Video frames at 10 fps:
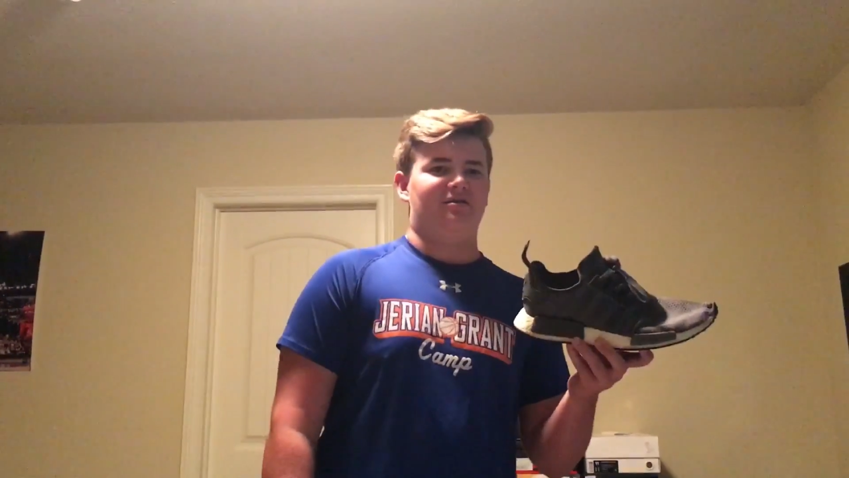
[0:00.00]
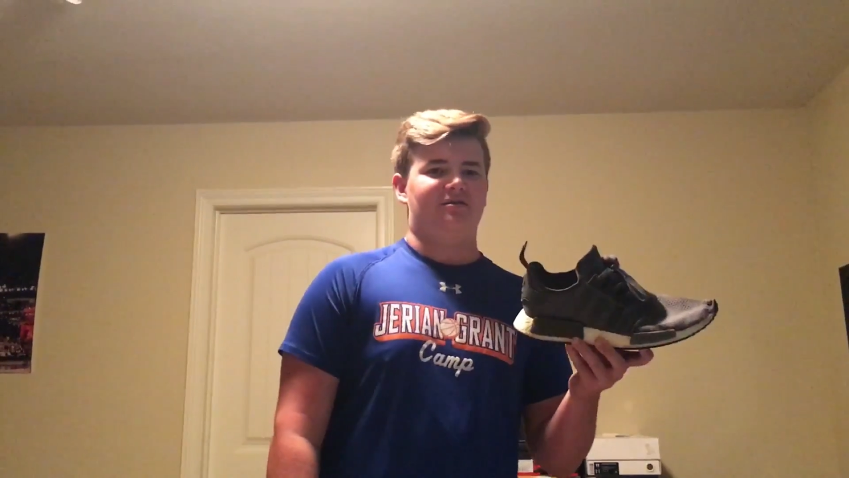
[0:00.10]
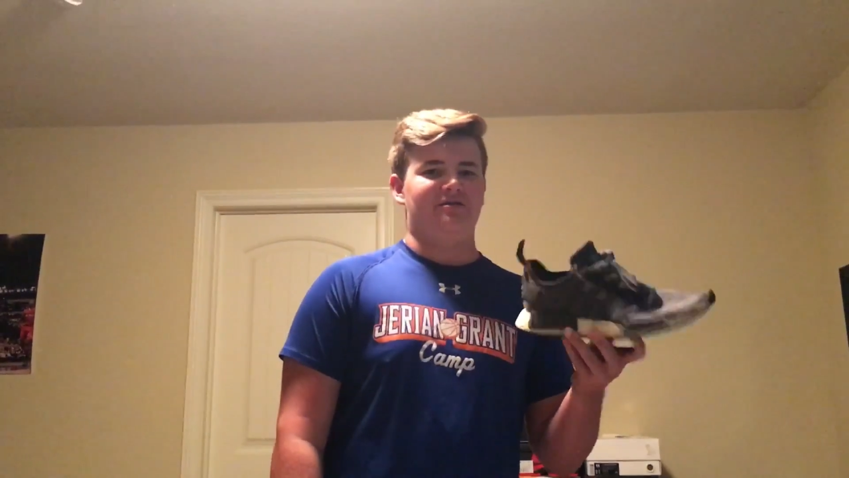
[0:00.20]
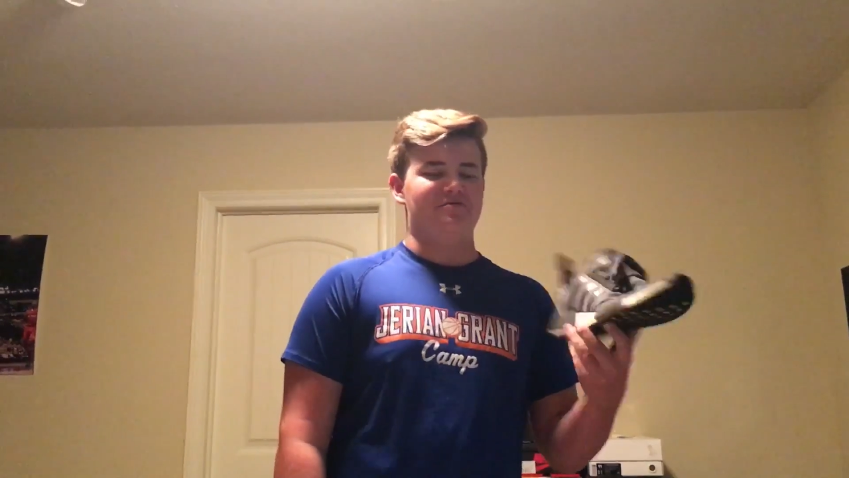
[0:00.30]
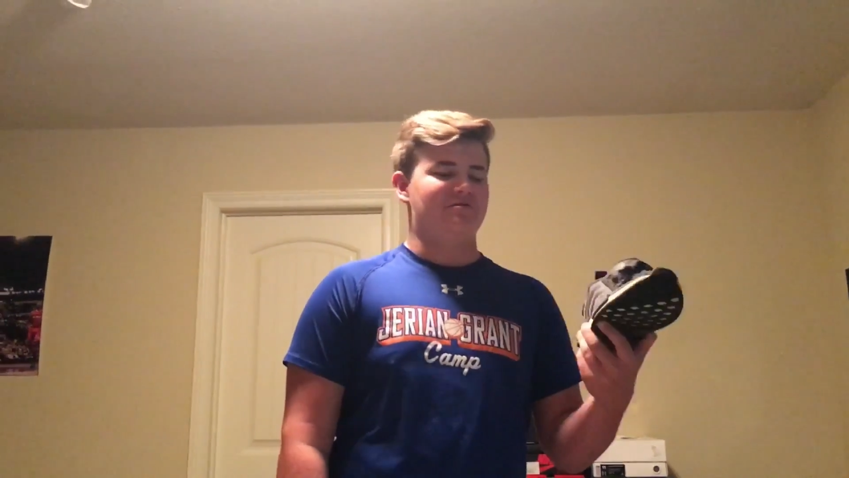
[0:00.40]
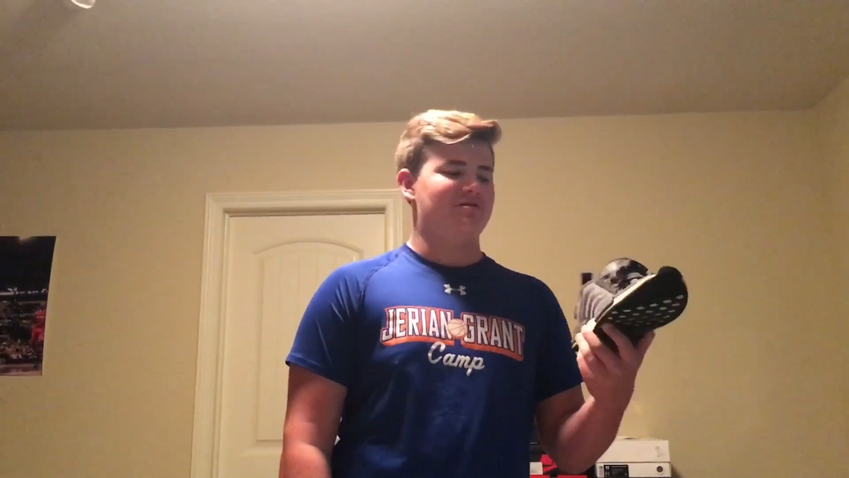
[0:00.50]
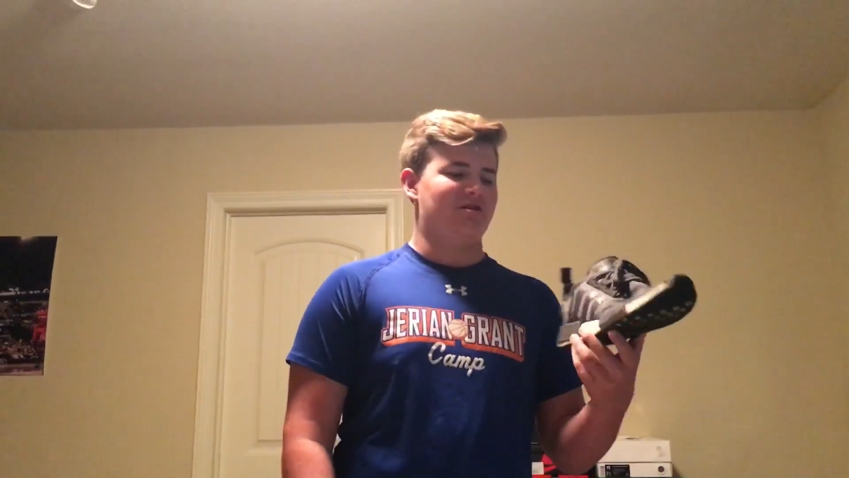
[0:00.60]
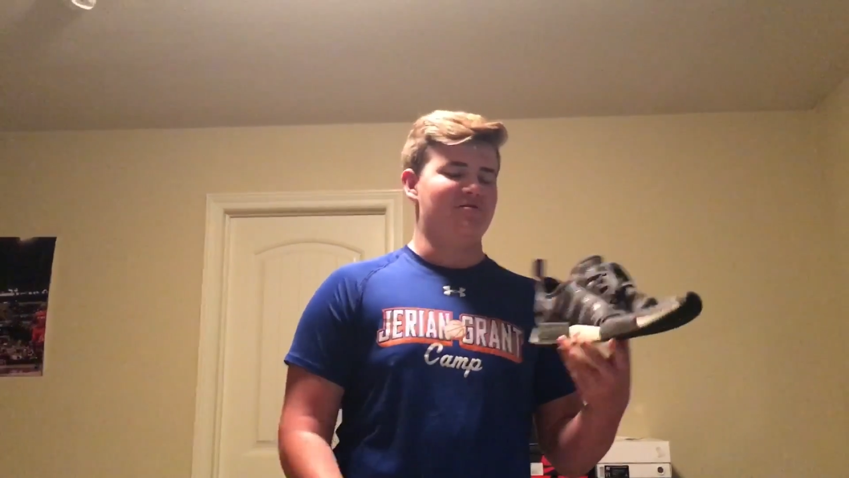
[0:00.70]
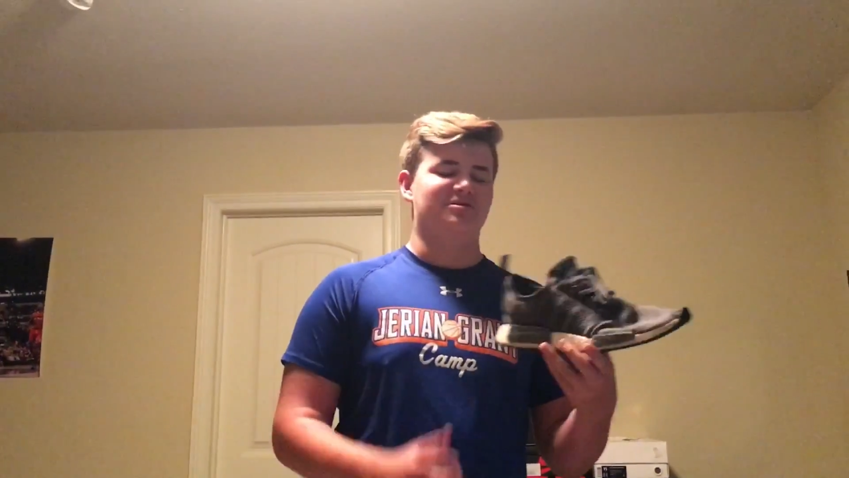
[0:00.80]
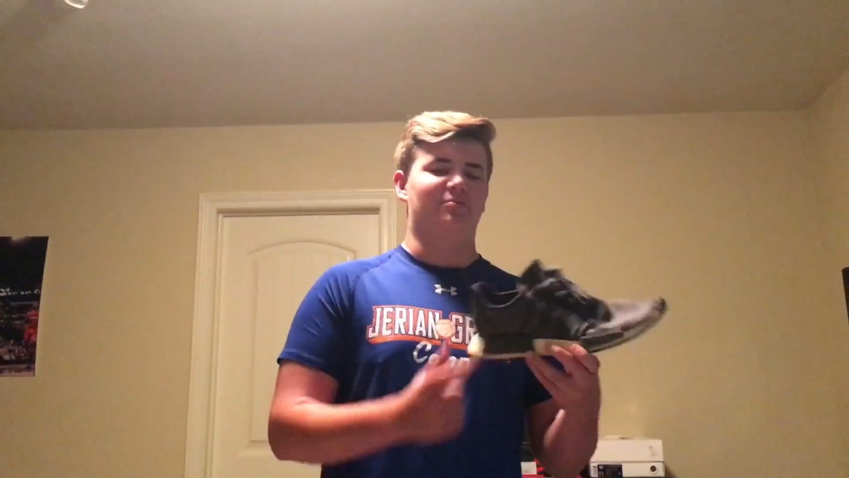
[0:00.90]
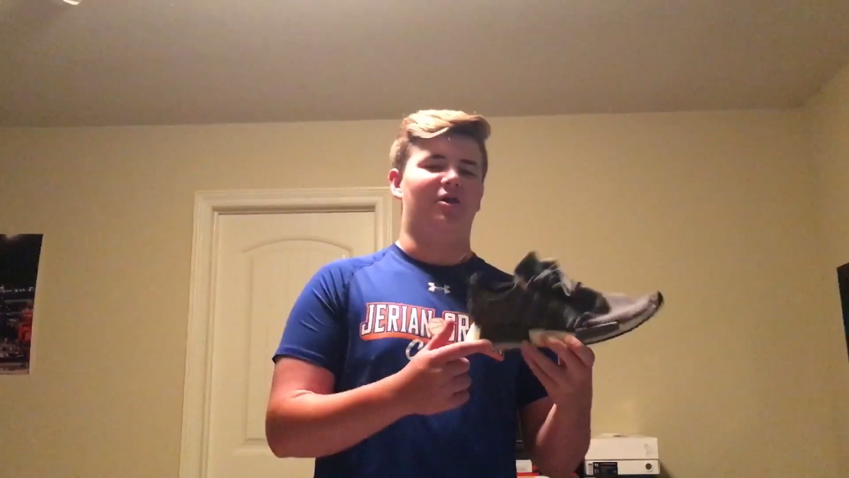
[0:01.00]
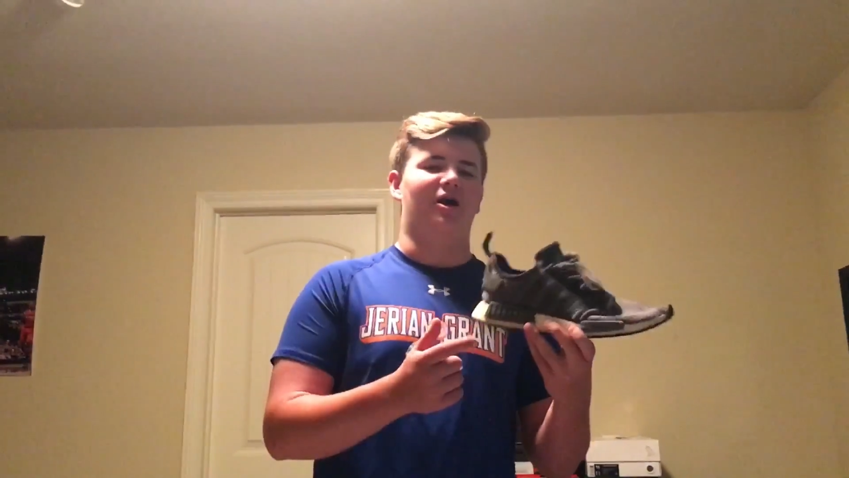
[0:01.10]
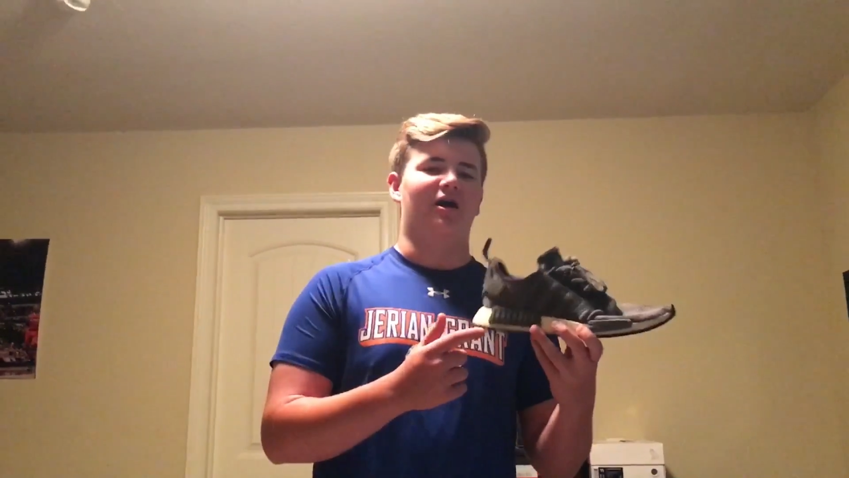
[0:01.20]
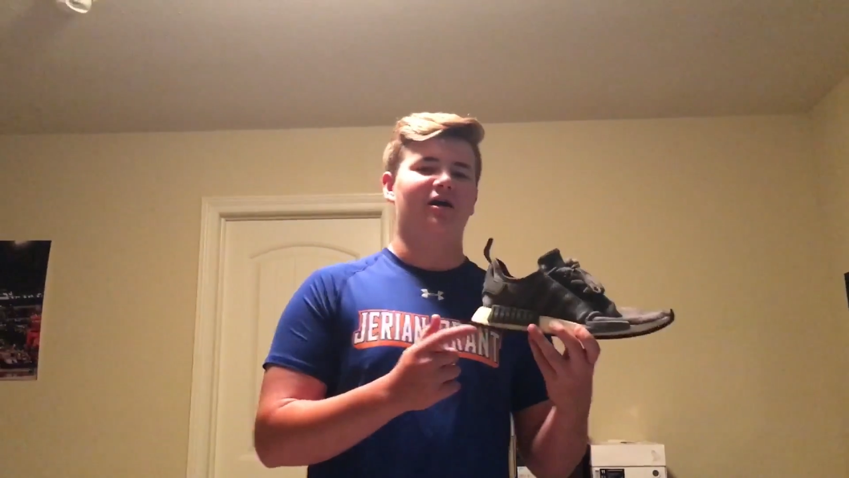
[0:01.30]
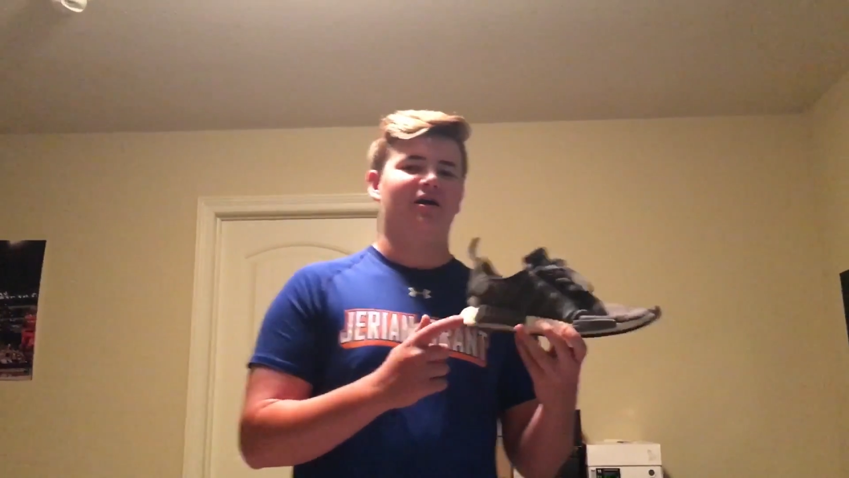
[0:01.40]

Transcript: he was the plug.